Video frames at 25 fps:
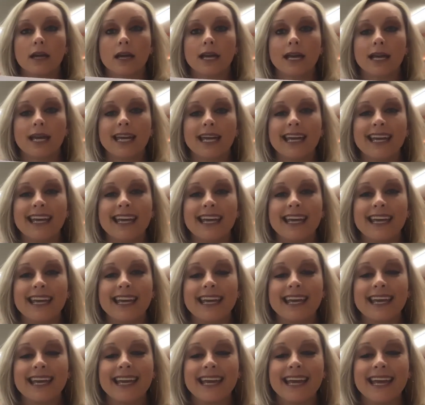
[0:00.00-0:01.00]

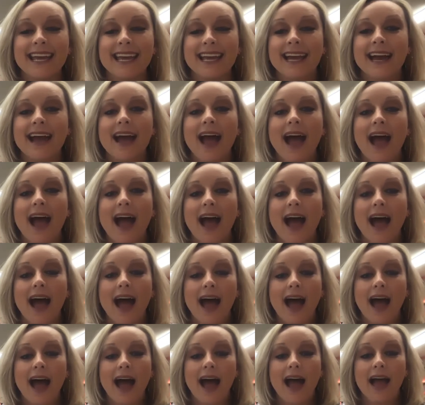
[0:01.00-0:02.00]
E,
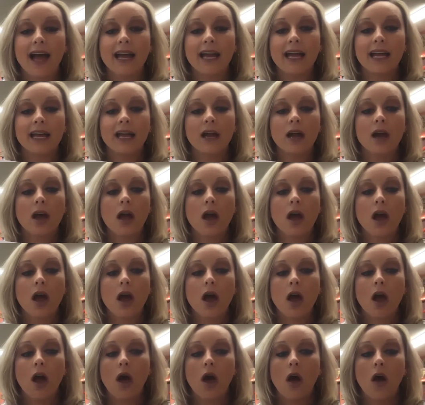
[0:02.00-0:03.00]
I,
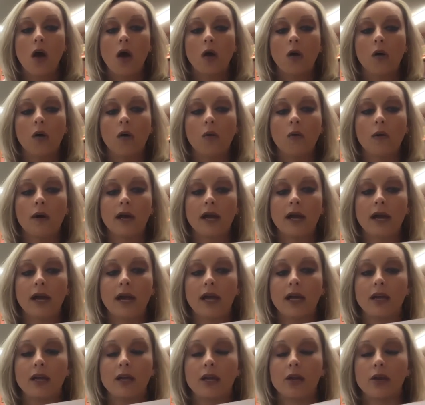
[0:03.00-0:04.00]
O,
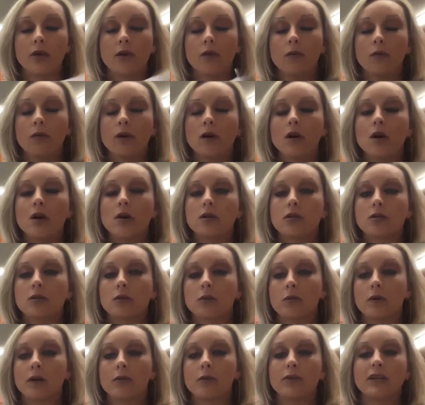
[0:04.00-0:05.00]
and U.
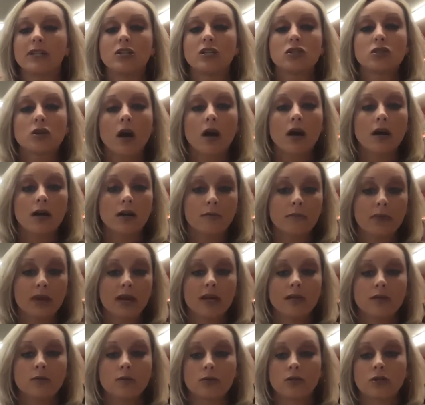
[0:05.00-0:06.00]
So when we start,
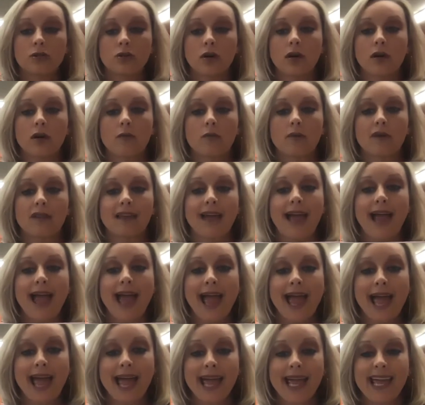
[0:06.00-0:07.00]
because we're starting with
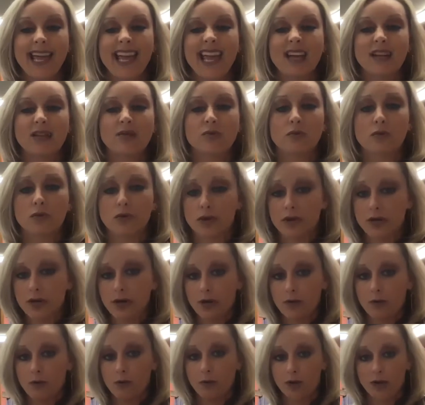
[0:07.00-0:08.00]
A, guess what we're going
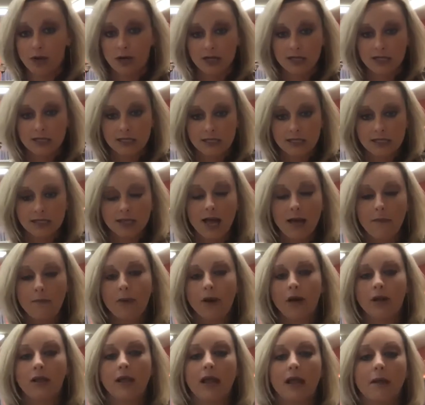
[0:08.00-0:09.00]
to do? We're going to slap
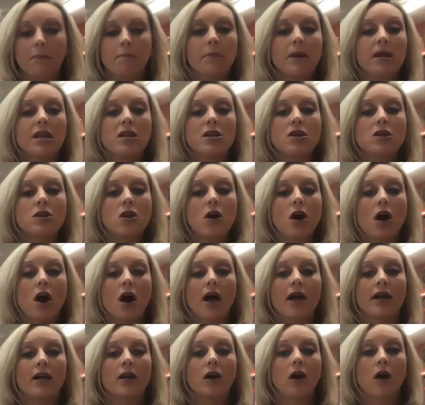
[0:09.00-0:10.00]
our leg, but
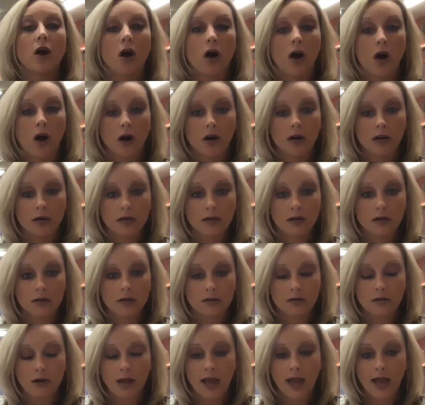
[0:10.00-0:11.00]
not hard.
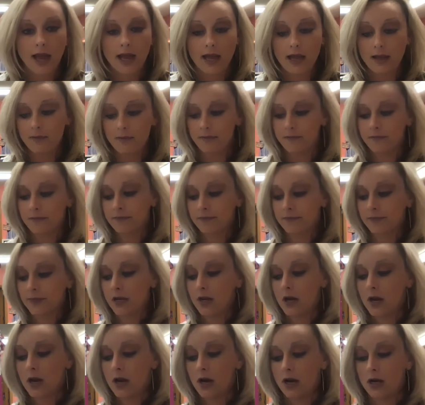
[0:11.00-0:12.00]
Okay?
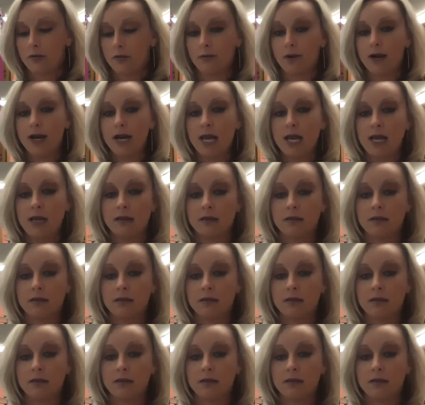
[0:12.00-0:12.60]
Okay, ready?